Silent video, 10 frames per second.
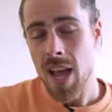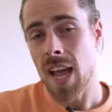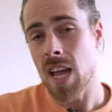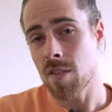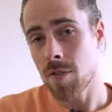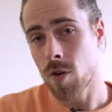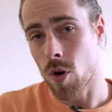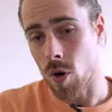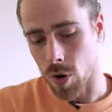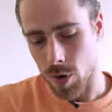
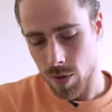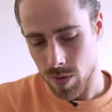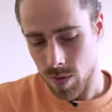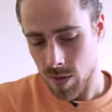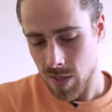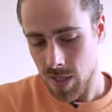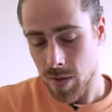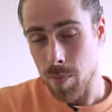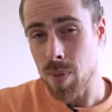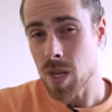
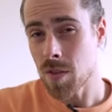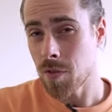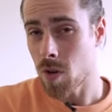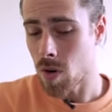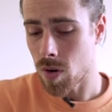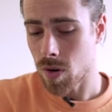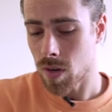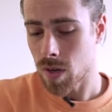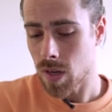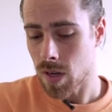A4,
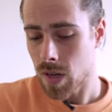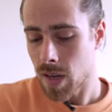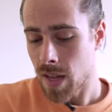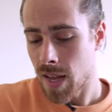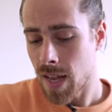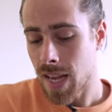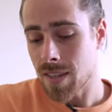B4,